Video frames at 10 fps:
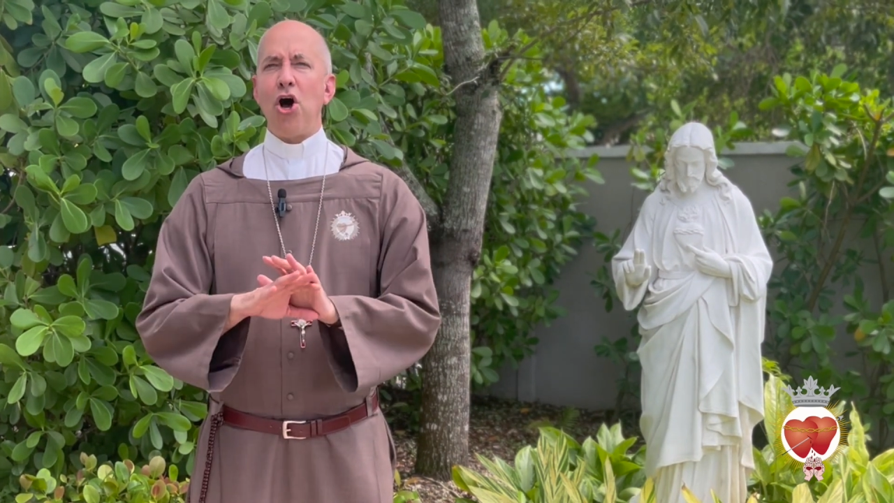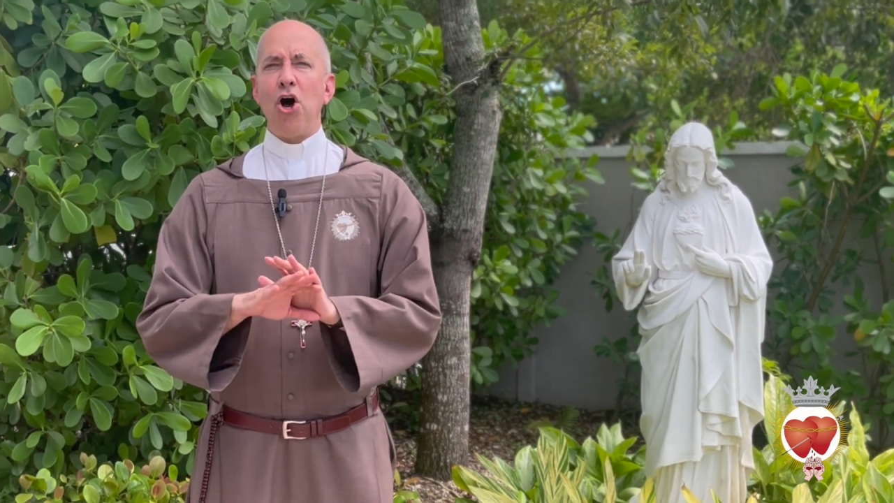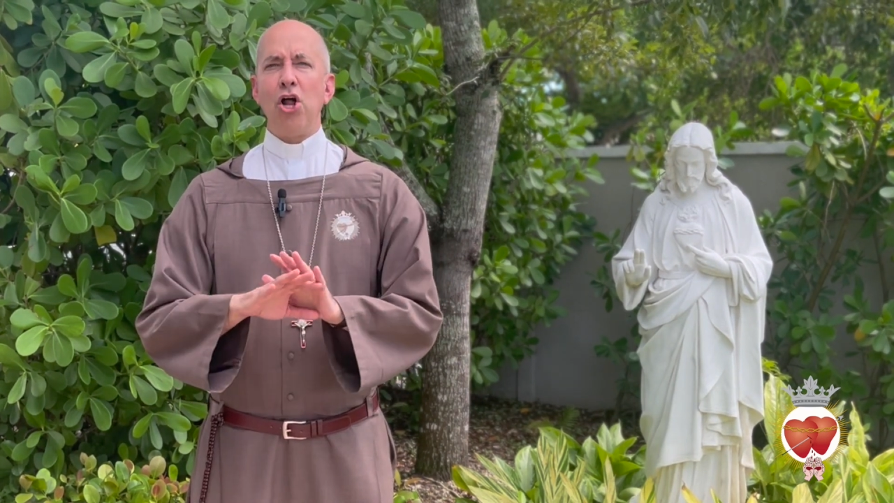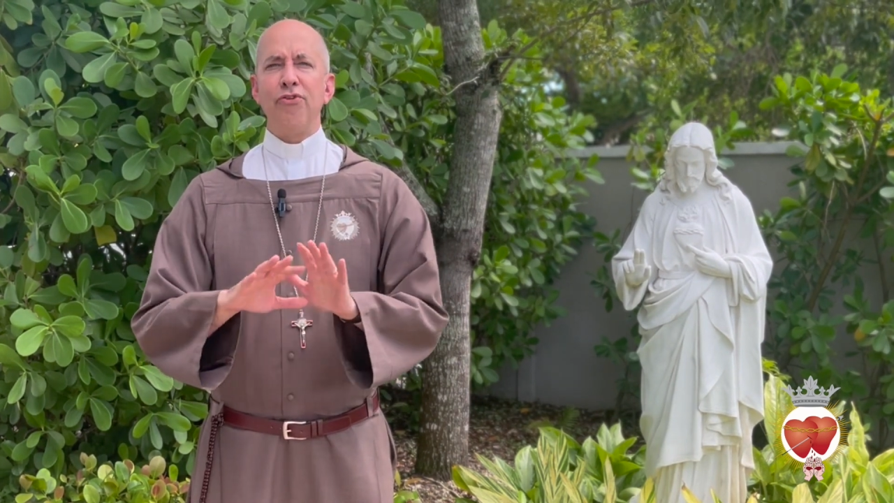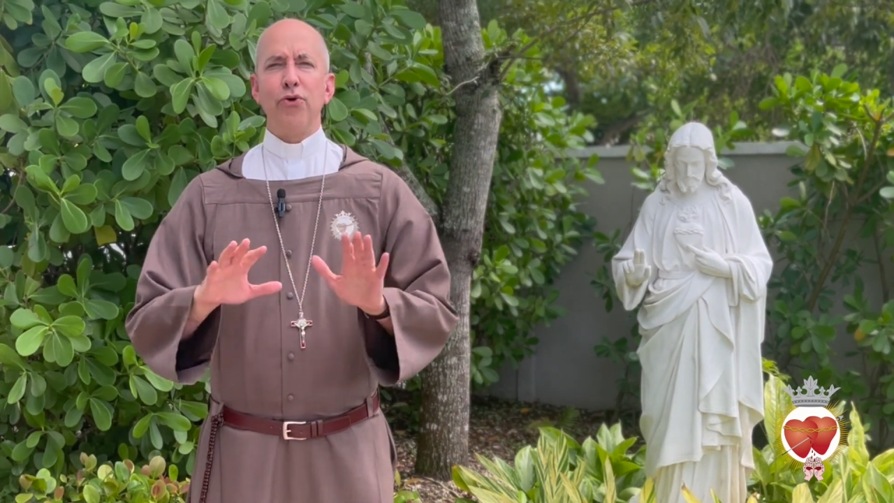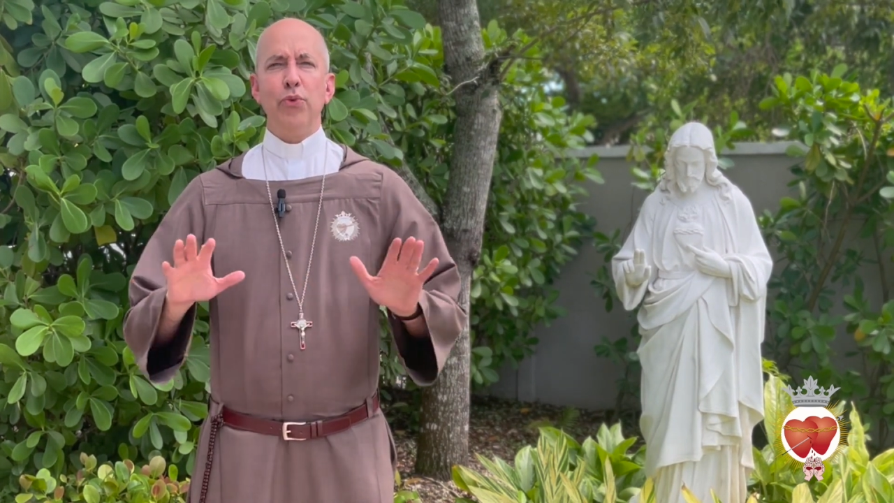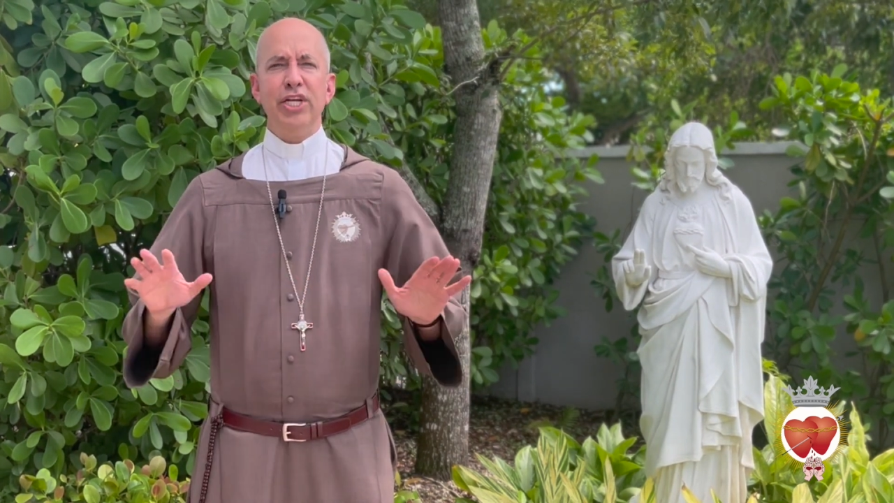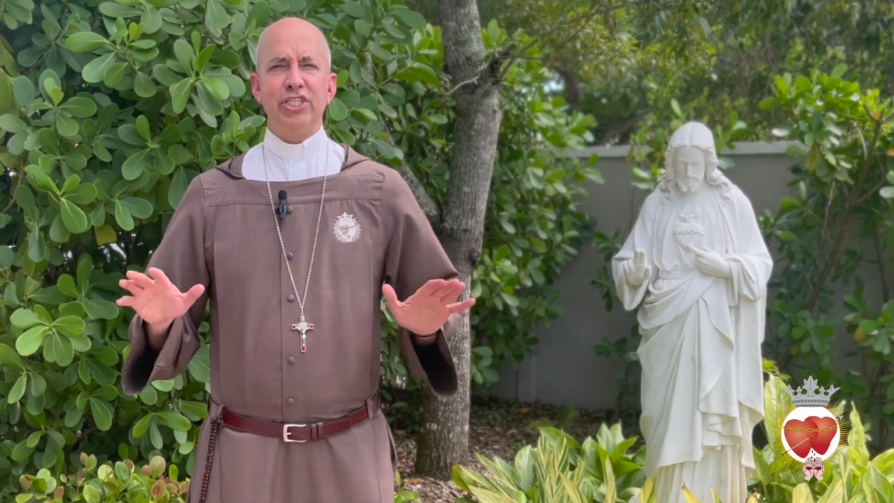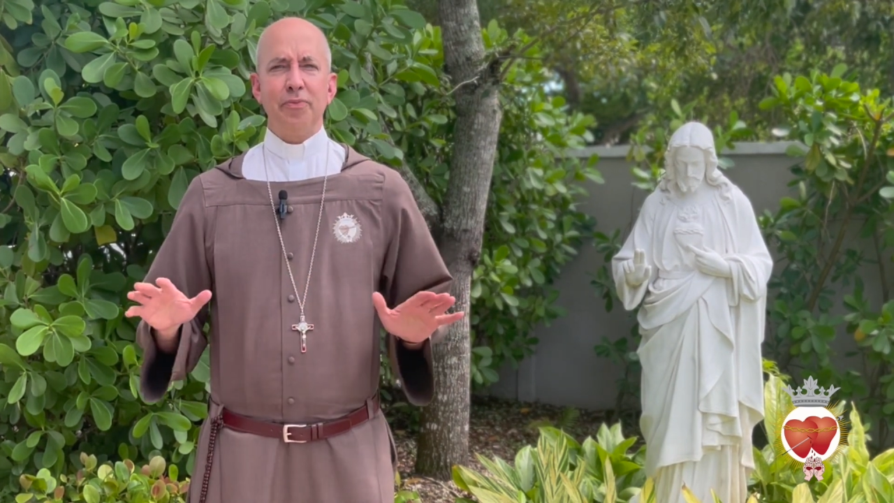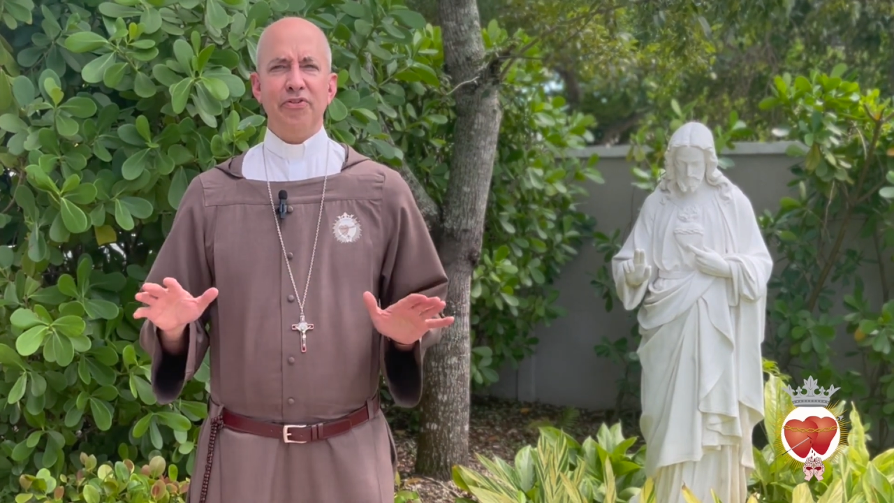all of the
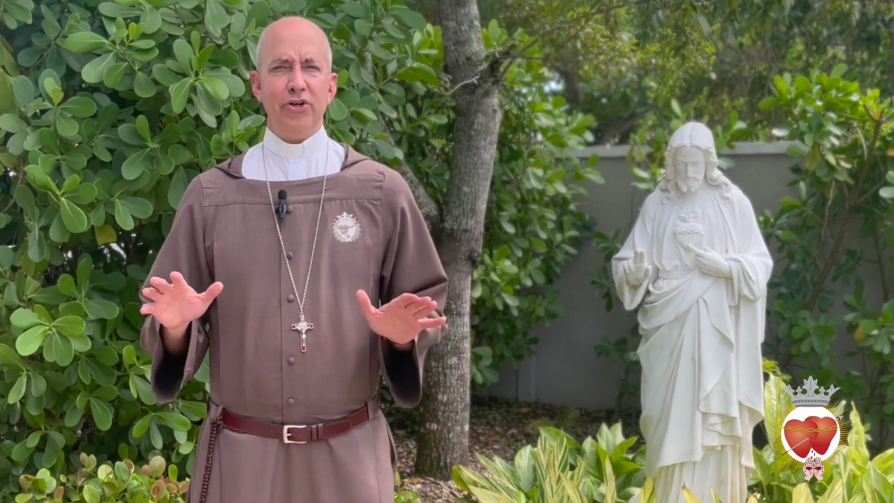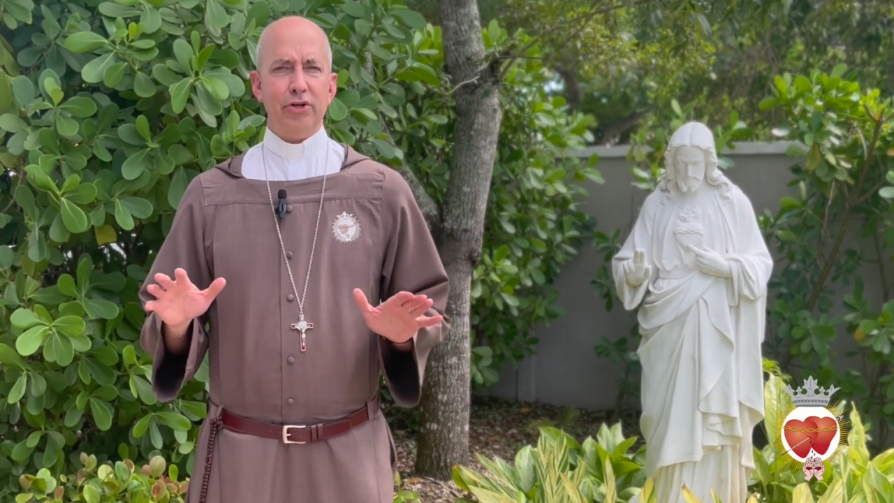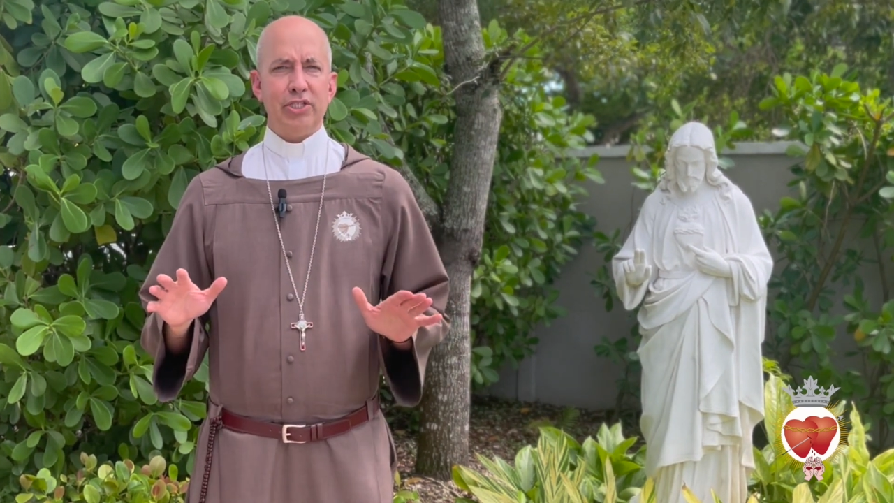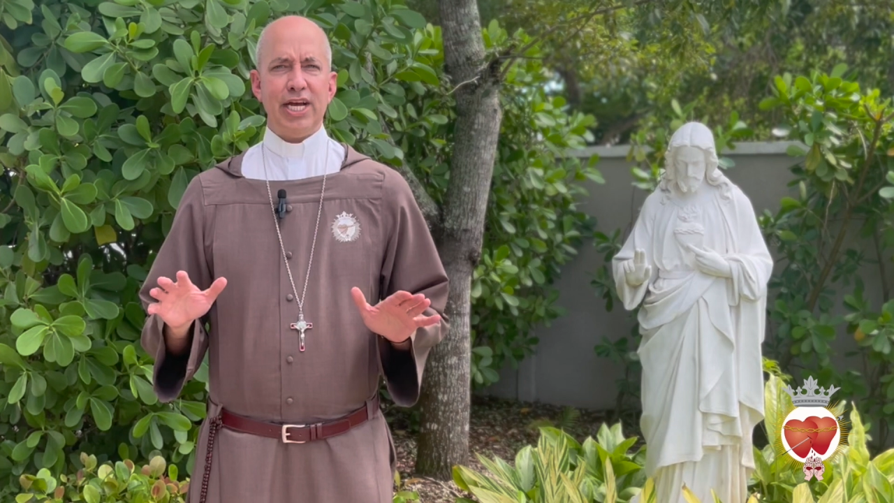wisdom of the Old